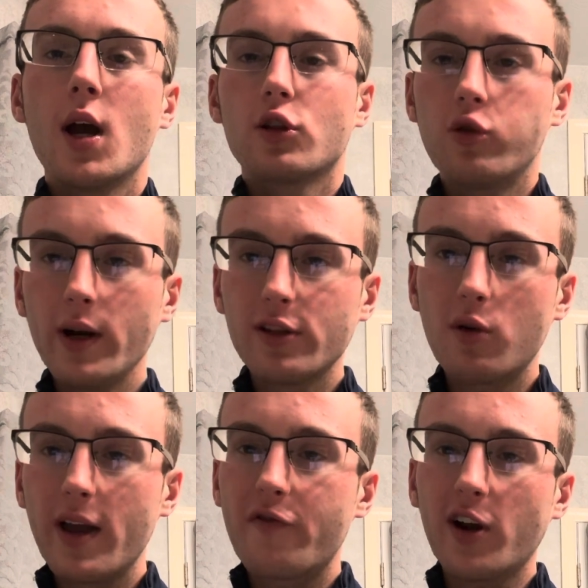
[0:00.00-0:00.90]

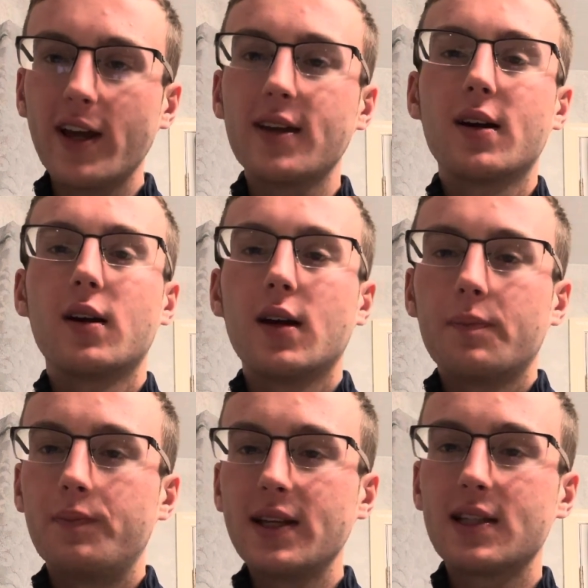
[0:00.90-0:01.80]
2023
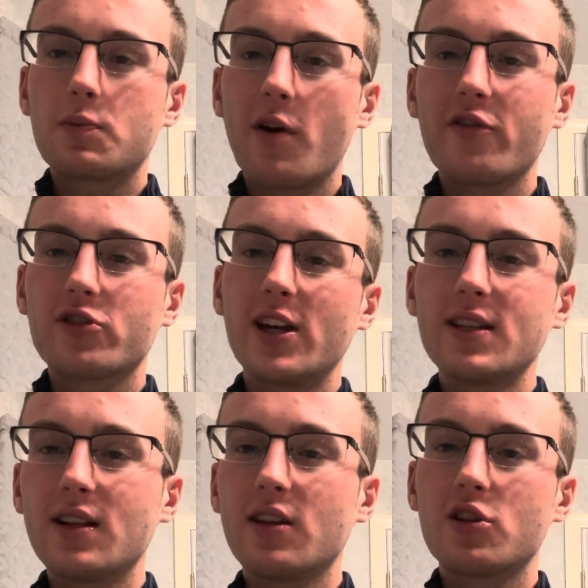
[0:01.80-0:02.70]
beats his brother
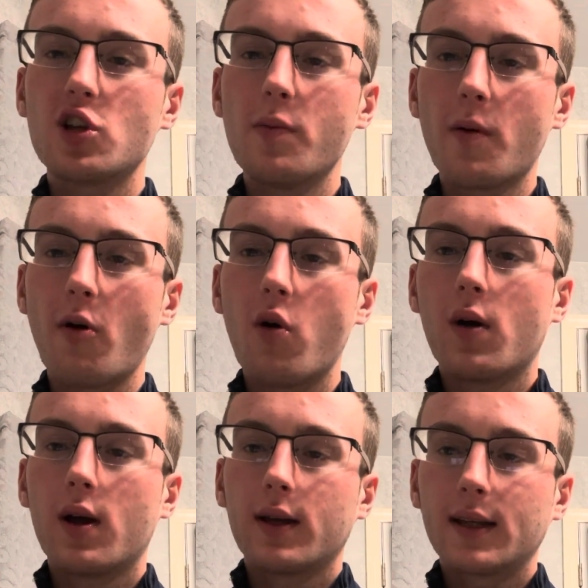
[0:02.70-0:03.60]
Jason in the Super
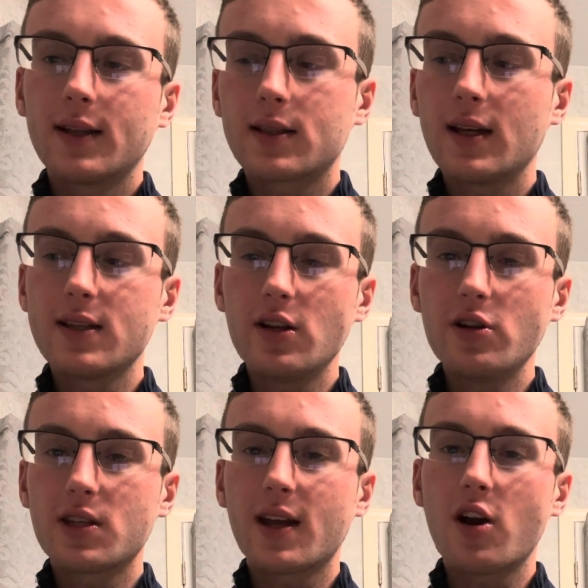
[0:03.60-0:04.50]
Bowl. Get,
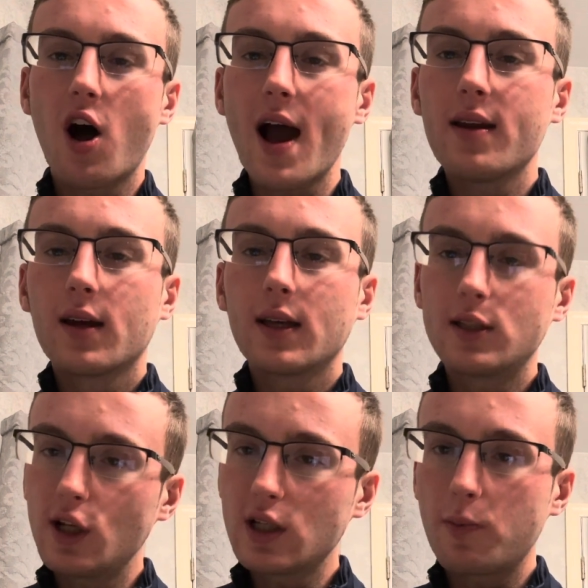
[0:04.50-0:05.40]
continues to get hot.
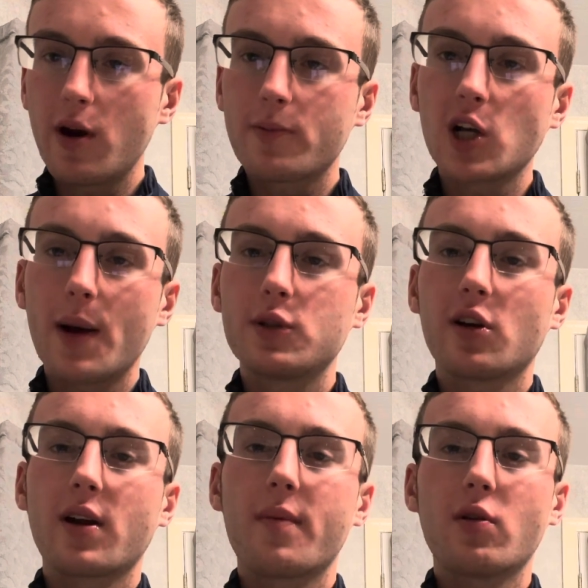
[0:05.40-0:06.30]
Continues to put up top
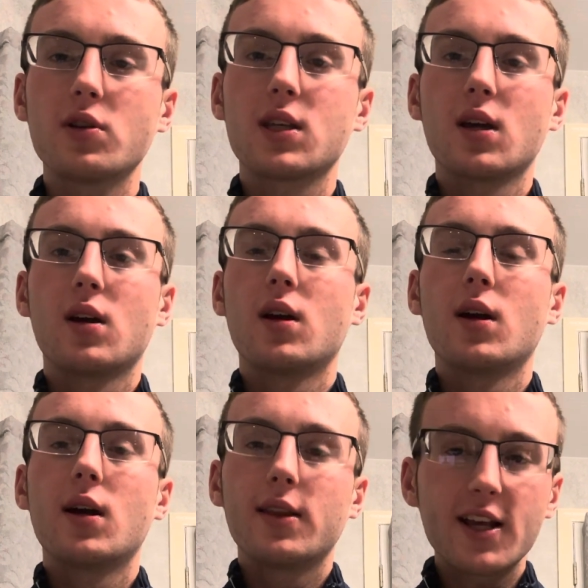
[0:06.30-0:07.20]
tier numbers.
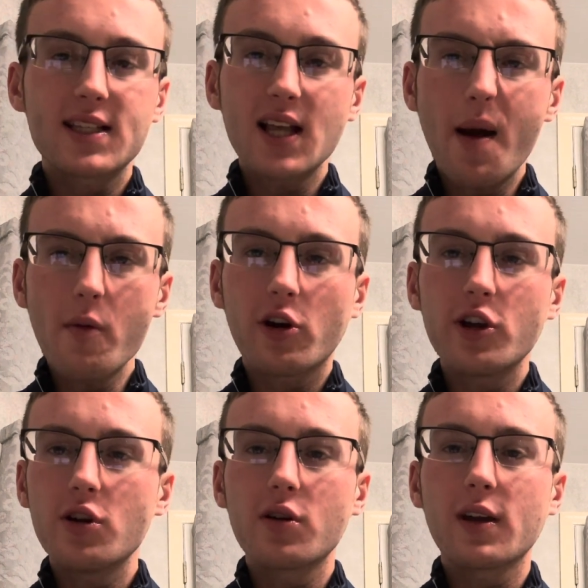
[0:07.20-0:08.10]
This summer,
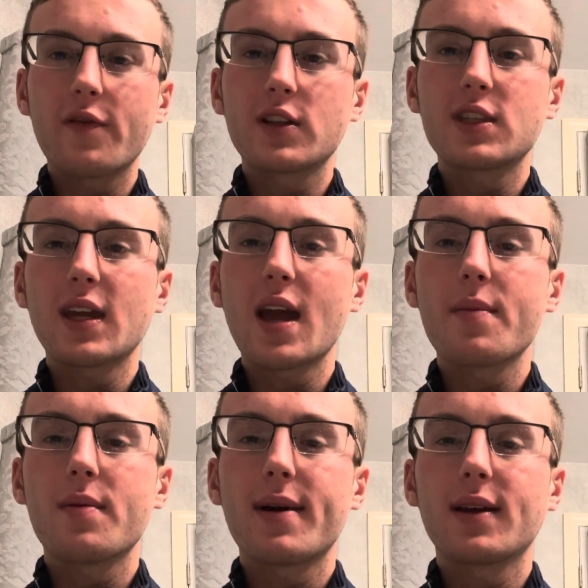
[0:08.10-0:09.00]
you don't even see him
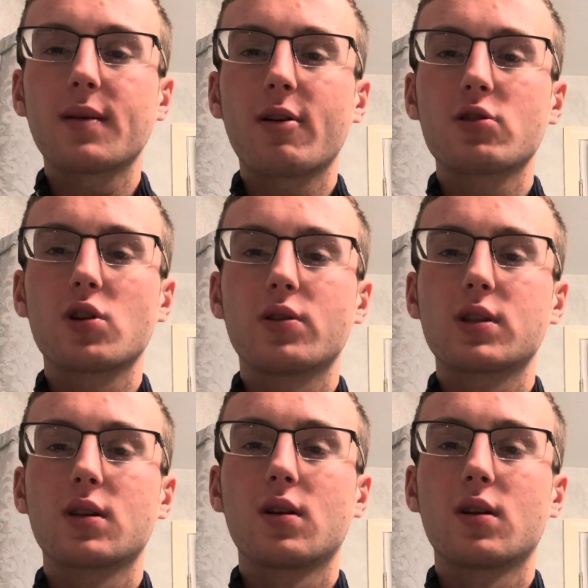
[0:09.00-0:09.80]
in many commercials.